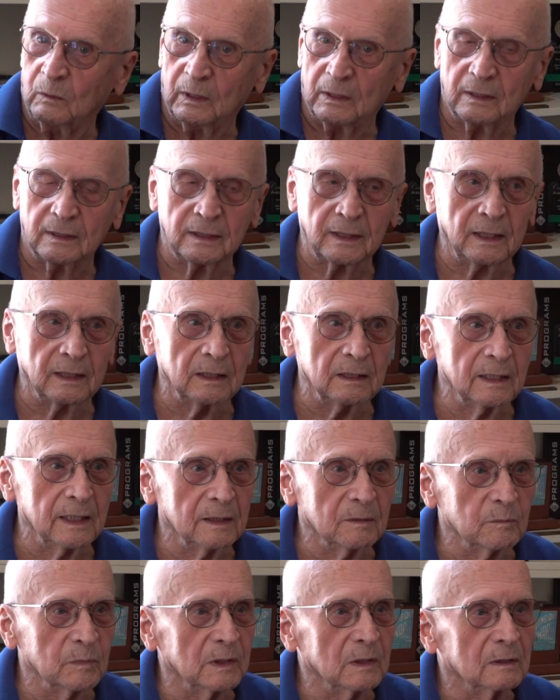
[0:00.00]
side of that
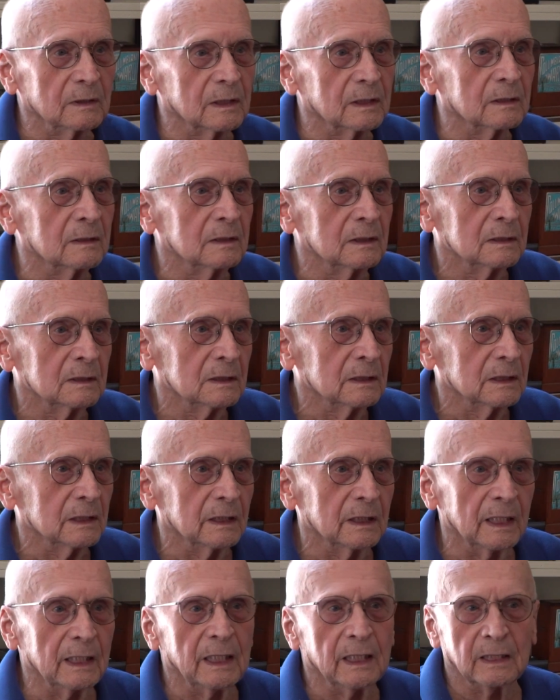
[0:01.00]
building, and they
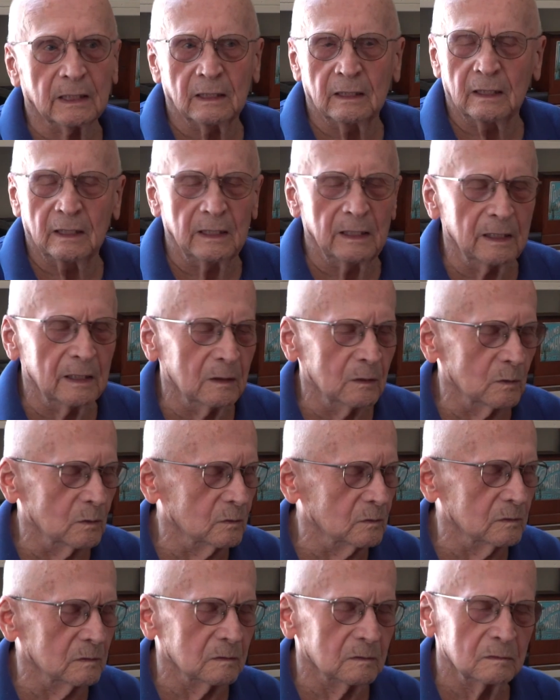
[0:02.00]
had no
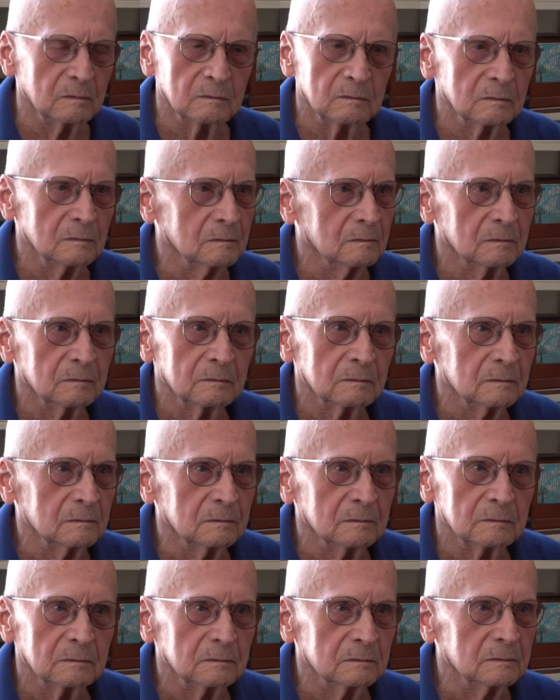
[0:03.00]

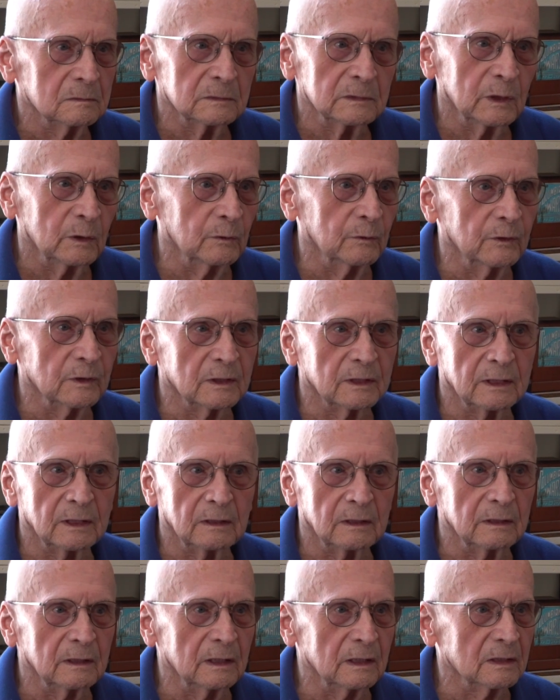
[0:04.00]

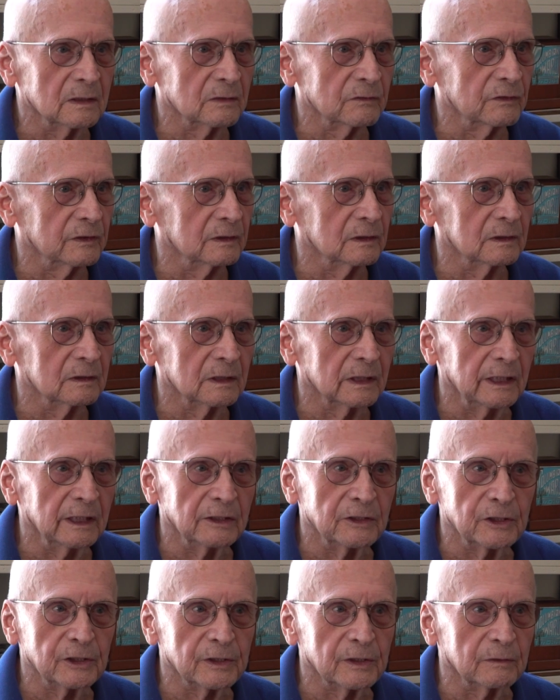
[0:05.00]
facilities for
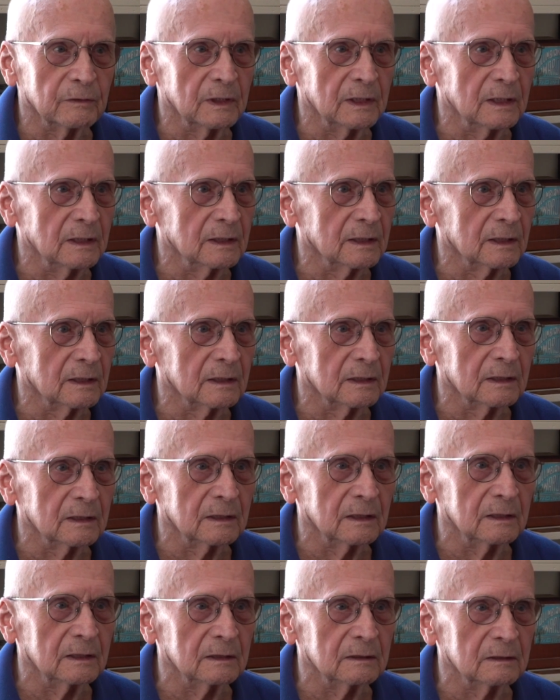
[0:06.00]
kitchen or anything like
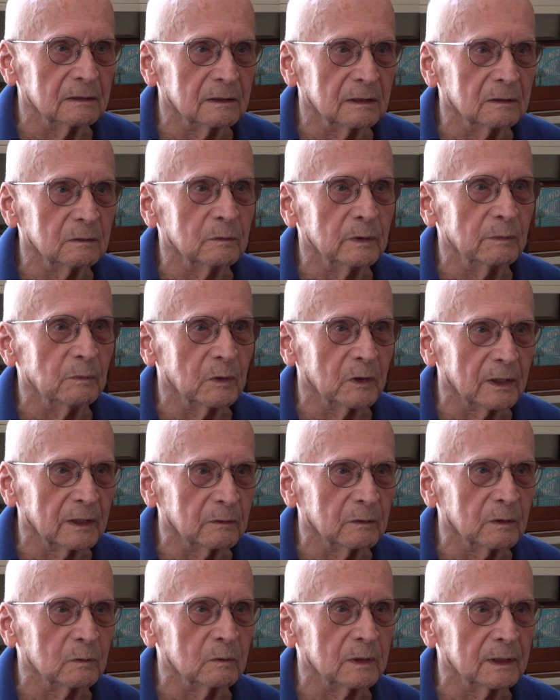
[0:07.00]
that. No, we brought our own
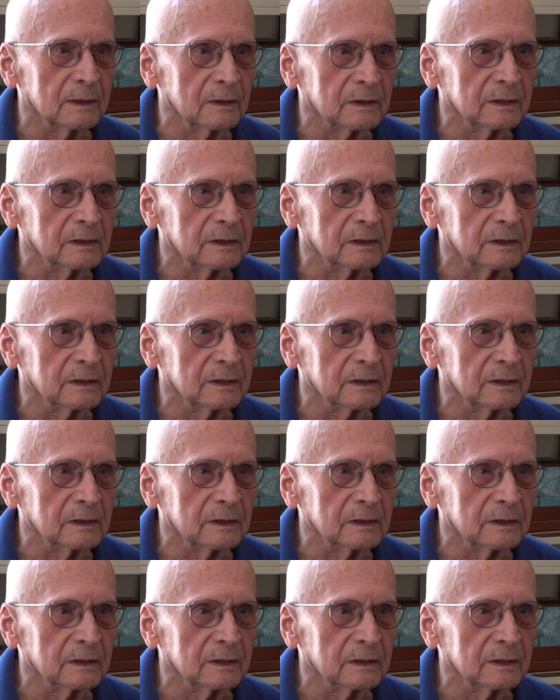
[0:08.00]
lunch.